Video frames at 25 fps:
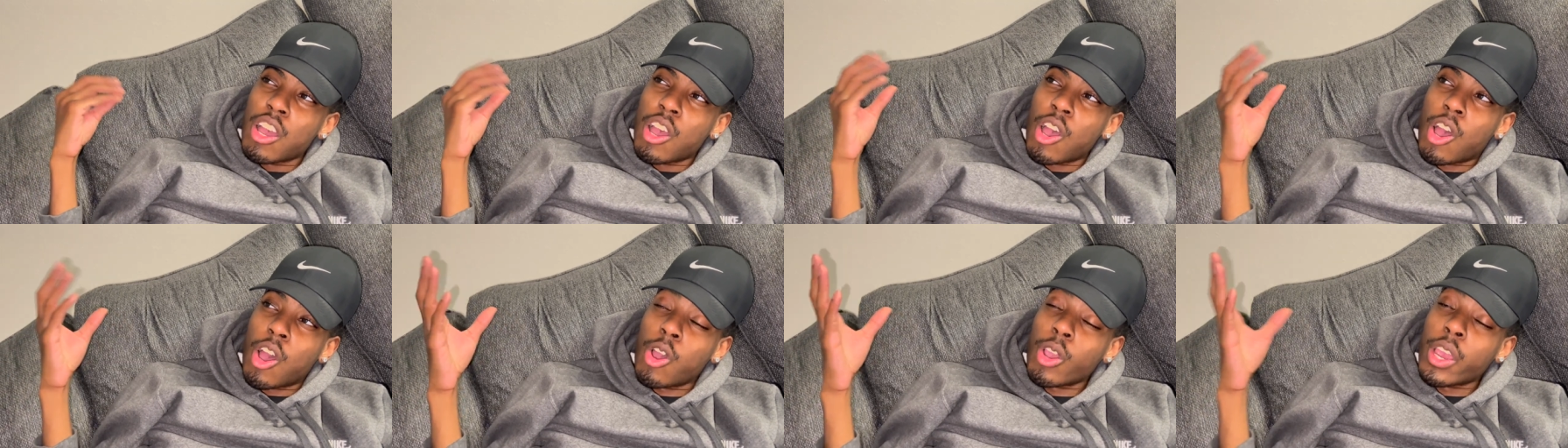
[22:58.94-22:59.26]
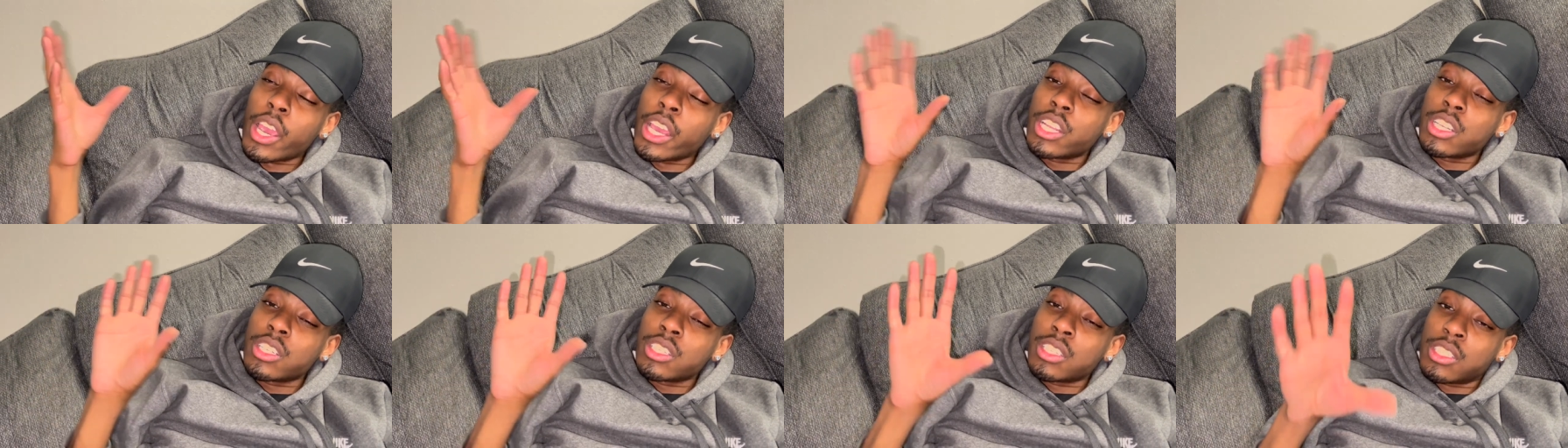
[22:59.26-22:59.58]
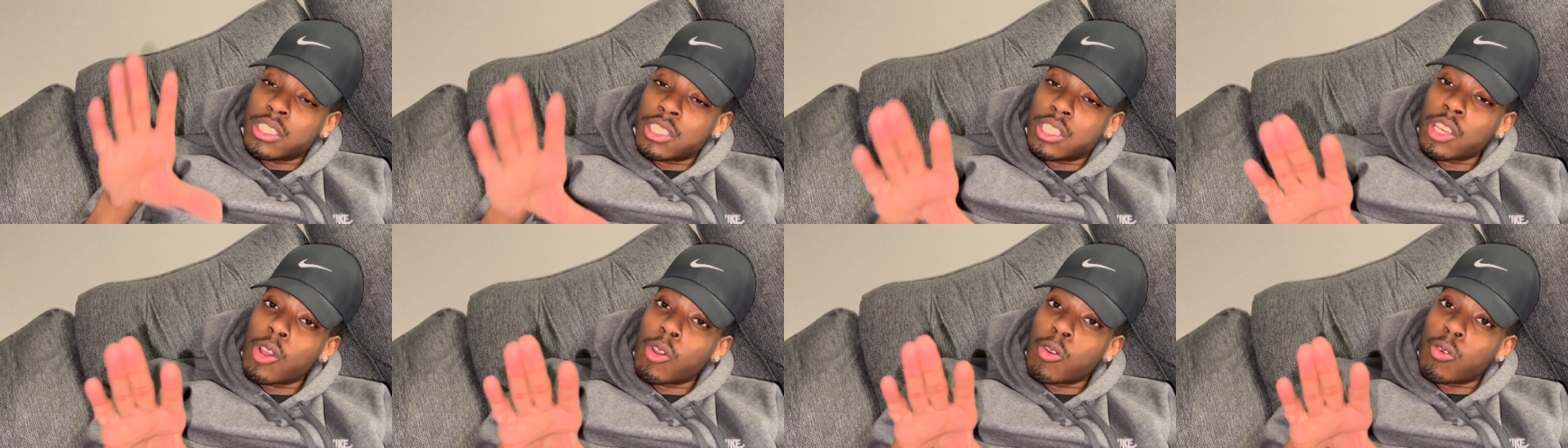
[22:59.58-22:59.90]
okay,
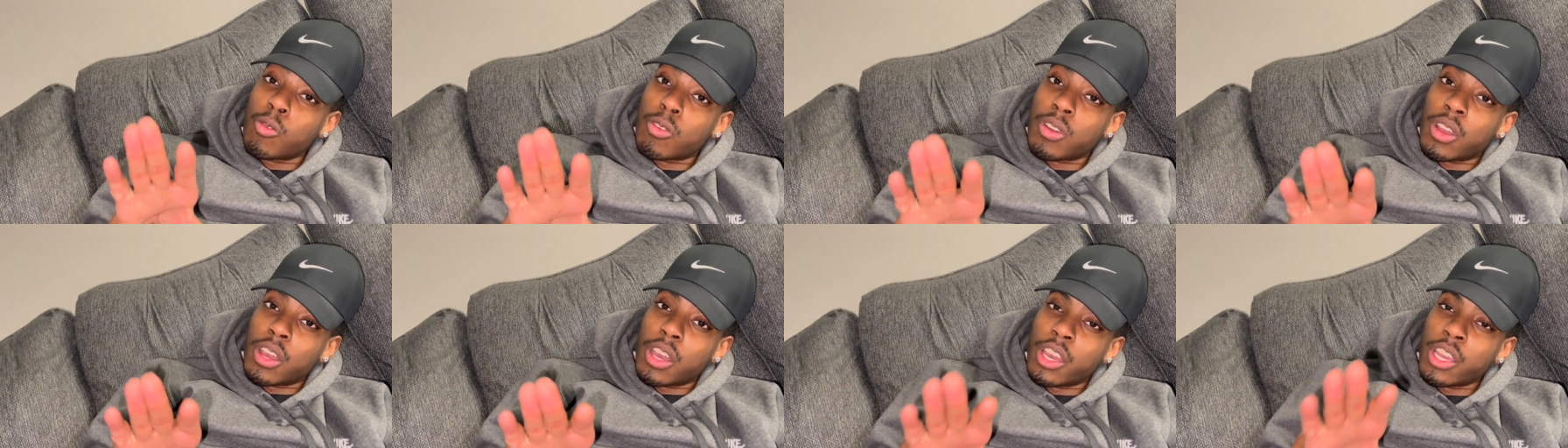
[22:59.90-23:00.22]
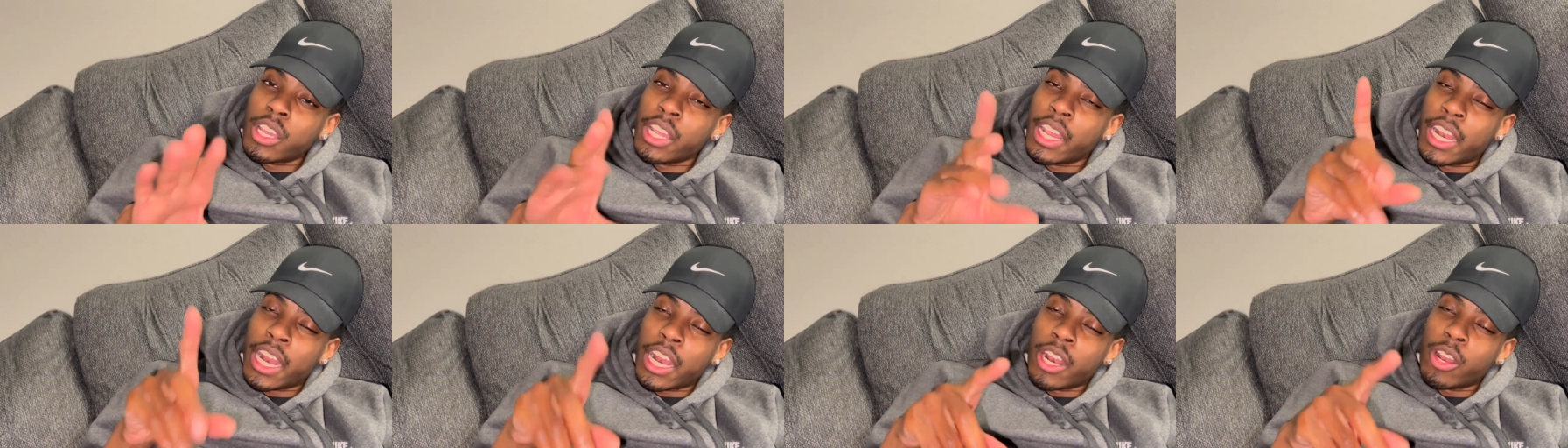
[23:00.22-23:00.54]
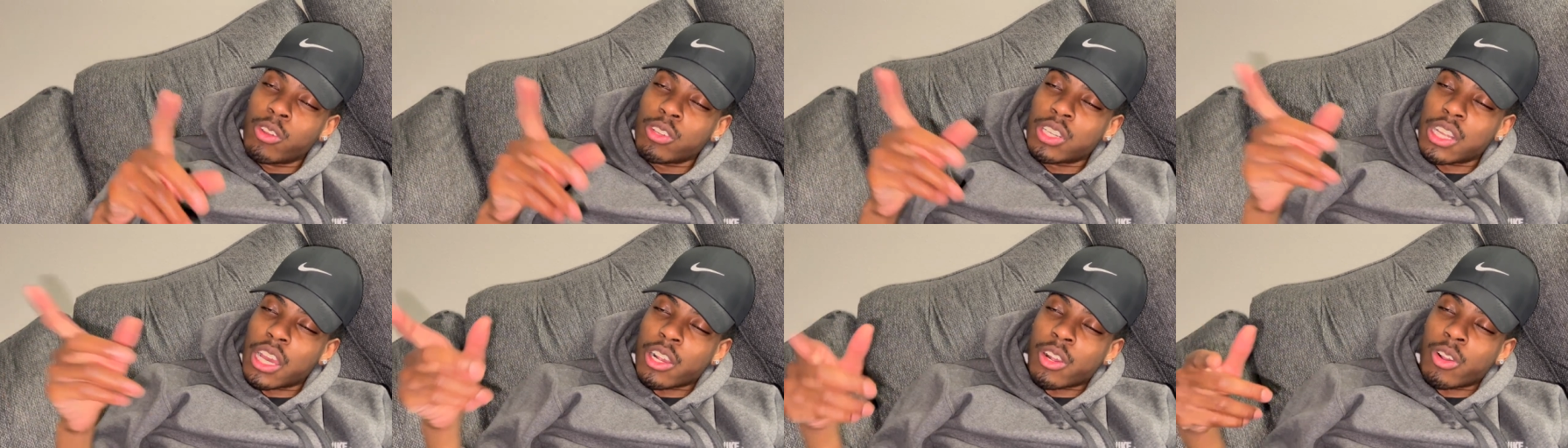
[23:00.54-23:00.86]
so, and I
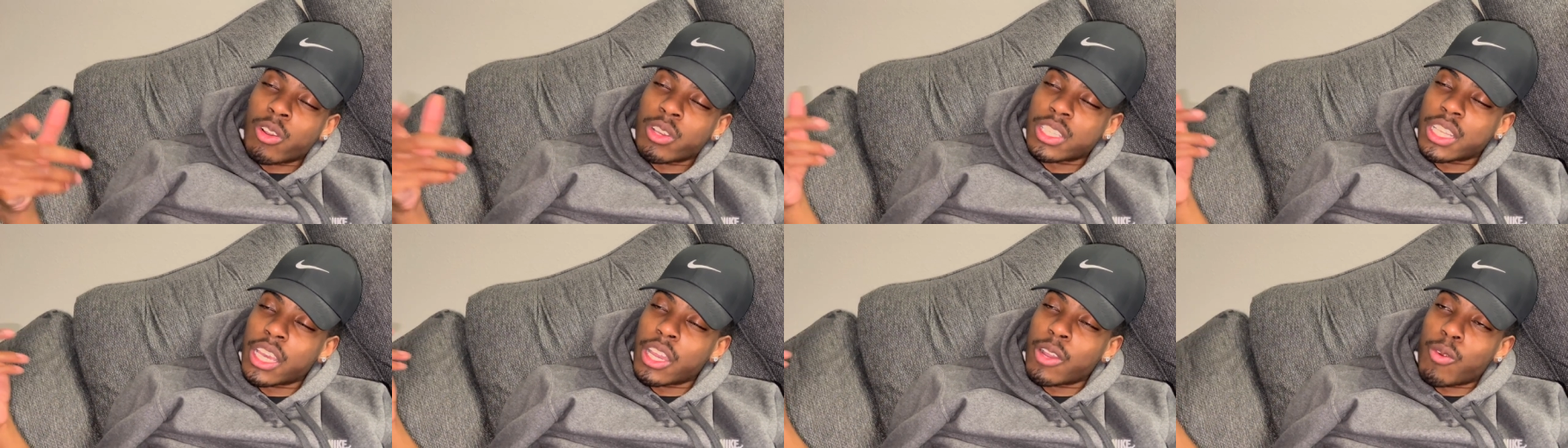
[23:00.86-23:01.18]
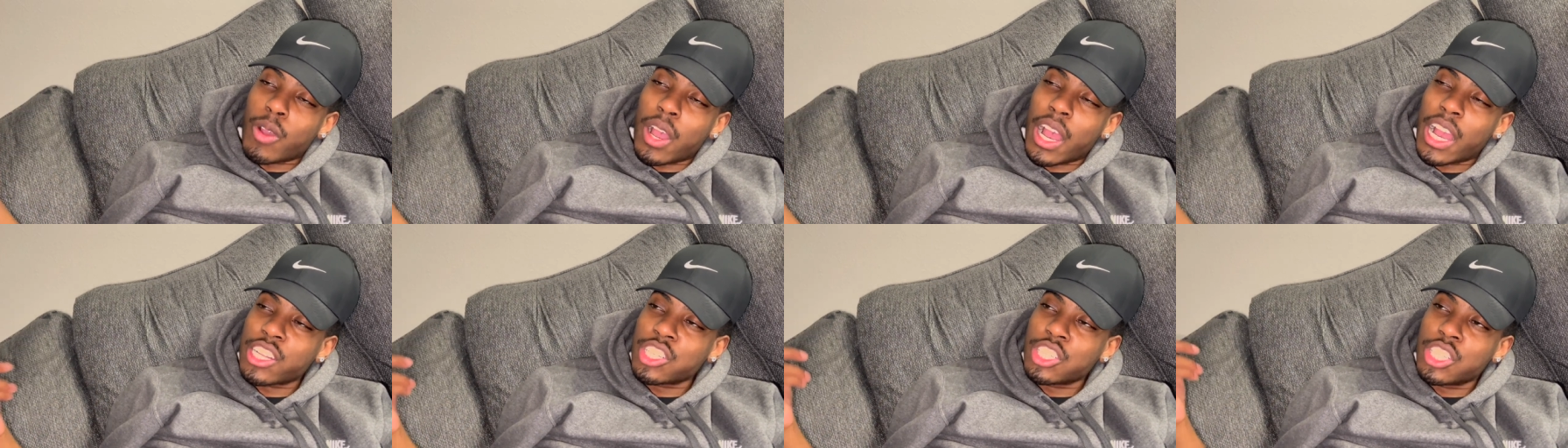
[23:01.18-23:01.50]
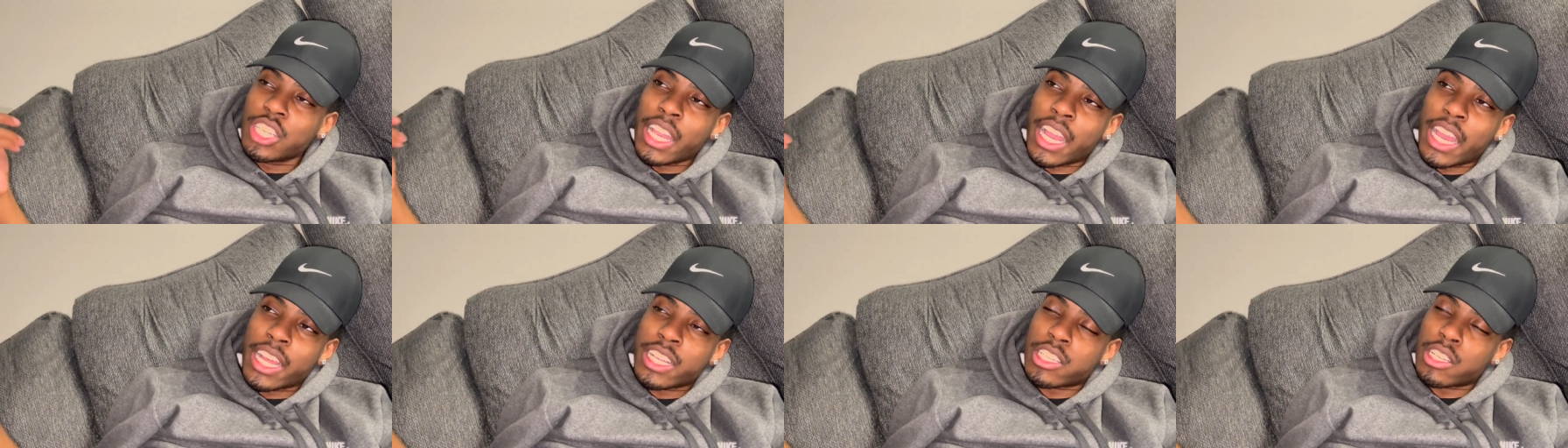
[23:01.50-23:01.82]
know y'all gonna say, well, how she
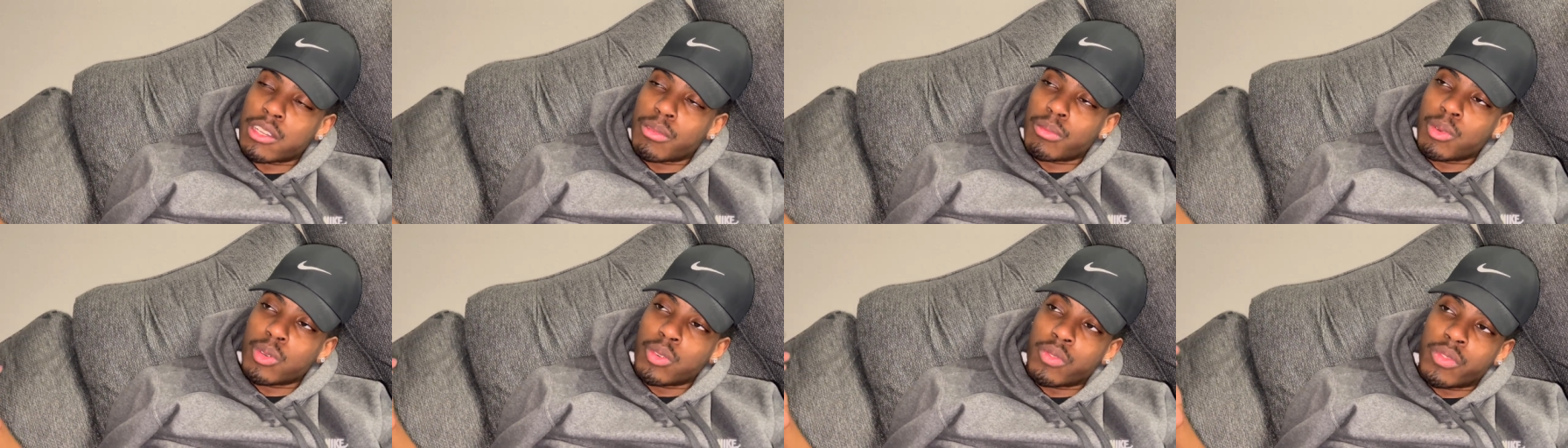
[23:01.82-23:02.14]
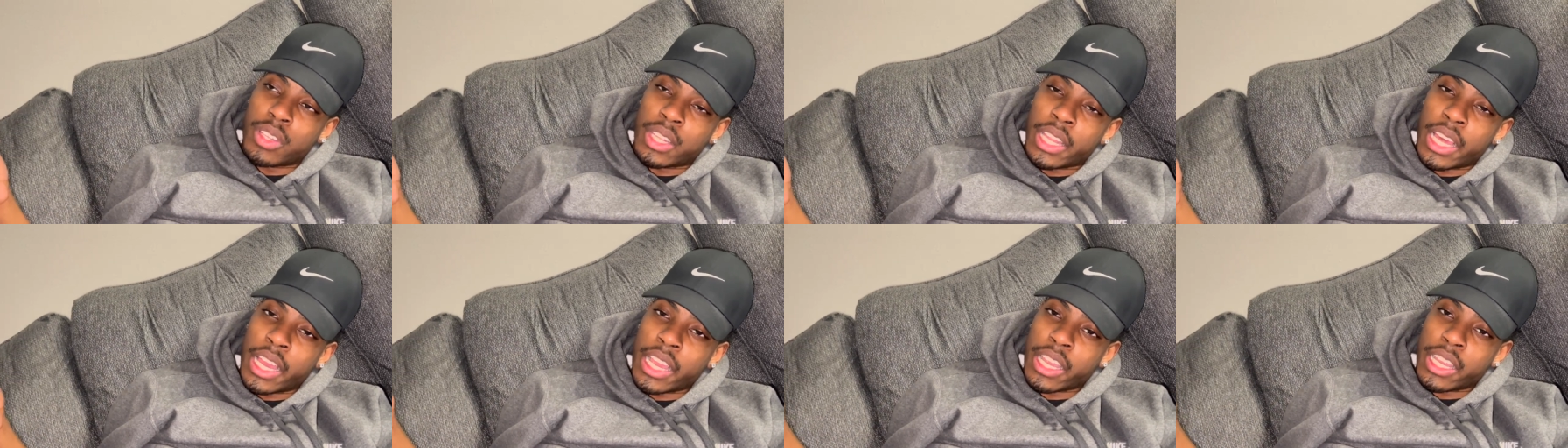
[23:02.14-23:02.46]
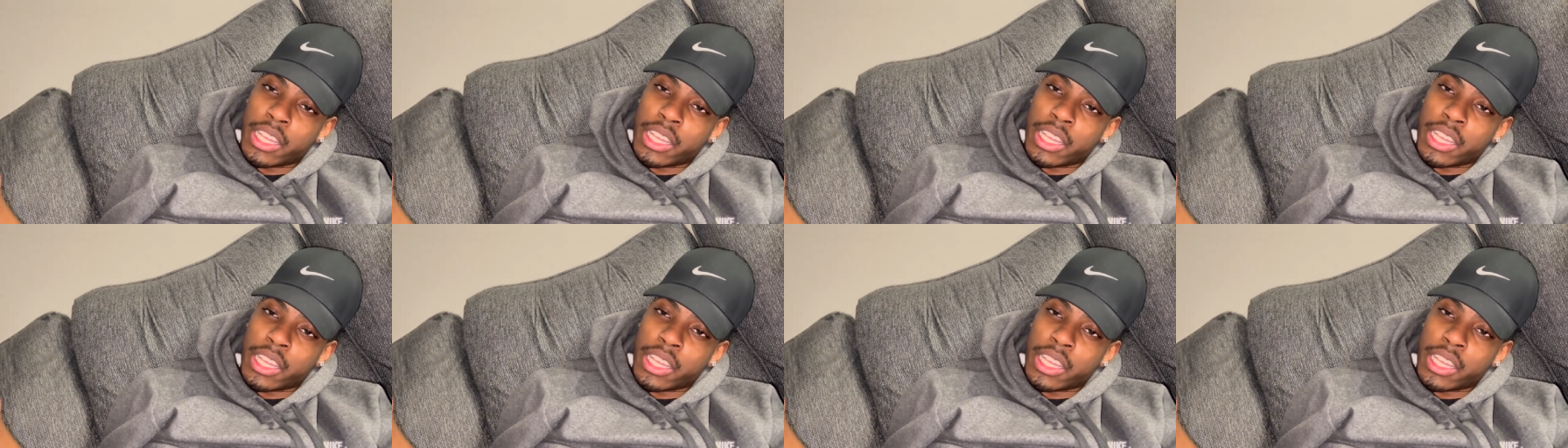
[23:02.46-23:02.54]
got into the movie? Like,